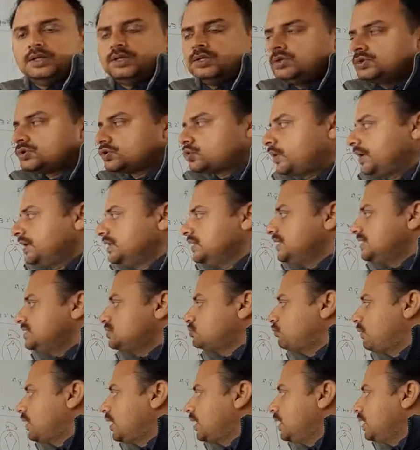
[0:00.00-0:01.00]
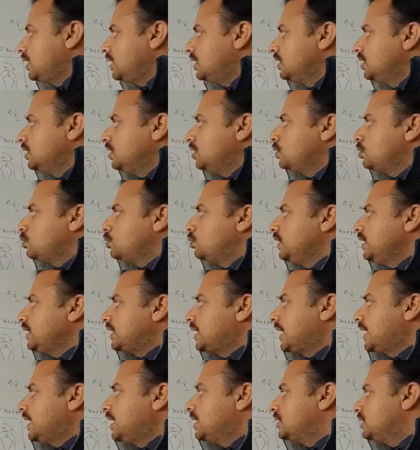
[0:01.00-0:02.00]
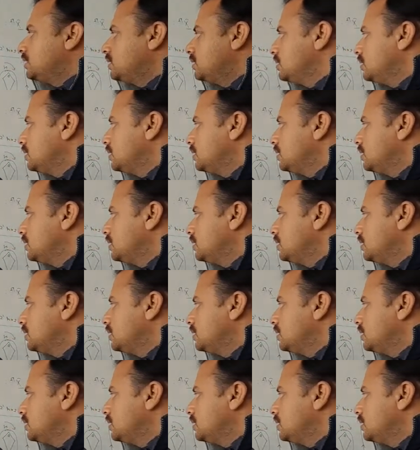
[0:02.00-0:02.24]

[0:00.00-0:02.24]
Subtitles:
So in this way we can